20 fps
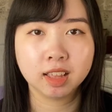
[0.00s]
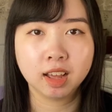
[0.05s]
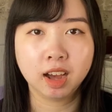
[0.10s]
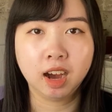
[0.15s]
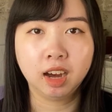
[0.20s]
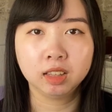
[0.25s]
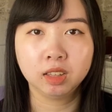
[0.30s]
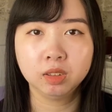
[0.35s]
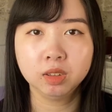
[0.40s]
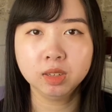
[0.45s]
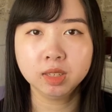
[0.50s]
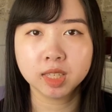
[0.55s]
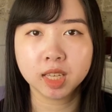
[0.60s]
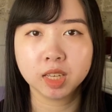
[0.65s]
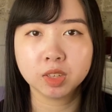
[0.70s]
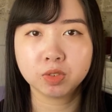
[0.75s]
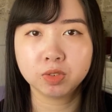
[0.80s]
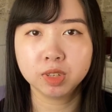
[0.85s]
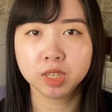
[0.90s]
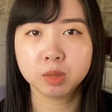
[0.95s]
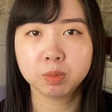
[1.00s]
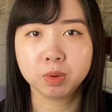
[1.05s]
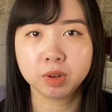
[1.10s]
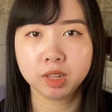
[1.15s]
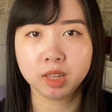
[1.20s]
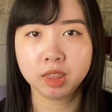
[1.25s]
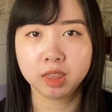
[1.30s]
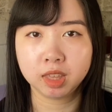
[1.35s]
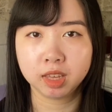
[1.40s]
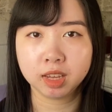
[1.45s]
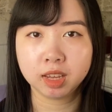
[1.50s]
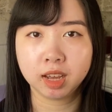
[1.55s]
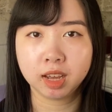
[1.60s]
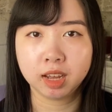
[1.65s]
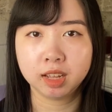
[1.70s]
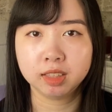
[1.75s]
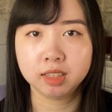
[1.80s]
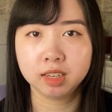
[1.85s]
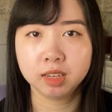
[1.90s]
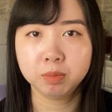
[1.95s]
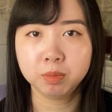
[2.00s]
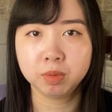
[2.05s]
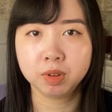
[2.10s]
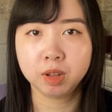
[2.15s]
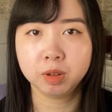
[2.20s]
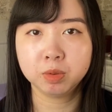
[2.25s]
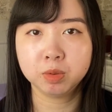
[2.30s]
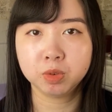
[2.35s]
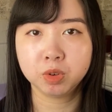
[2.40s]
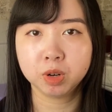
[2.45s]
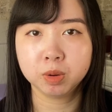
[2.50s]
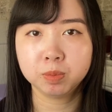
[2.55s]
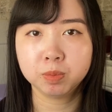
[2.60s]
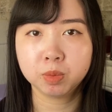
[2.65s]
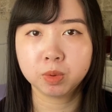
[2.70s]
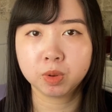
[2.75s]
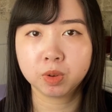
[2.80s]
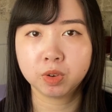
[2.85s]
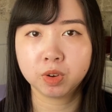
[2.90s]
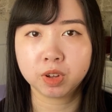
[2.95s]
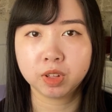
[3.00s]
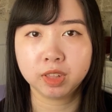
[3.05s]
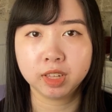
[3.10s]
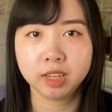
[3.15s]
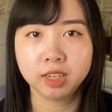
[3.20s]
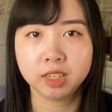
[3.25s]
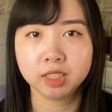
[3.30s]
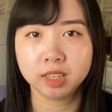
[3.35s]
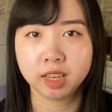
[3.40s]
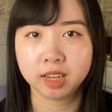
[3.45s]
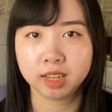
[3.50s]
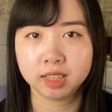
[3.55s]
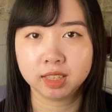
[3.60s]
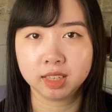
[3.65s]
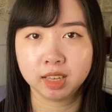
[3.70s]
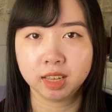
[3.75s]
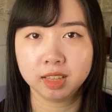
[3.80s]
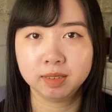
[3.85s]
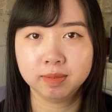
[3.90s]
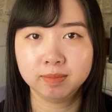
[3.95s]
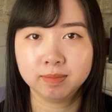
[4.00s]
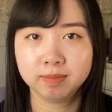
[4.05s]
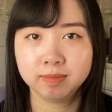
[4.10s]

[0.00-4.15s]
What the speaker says: Although the sunscreen is pretty thick, it did absorb quickly, just like it said.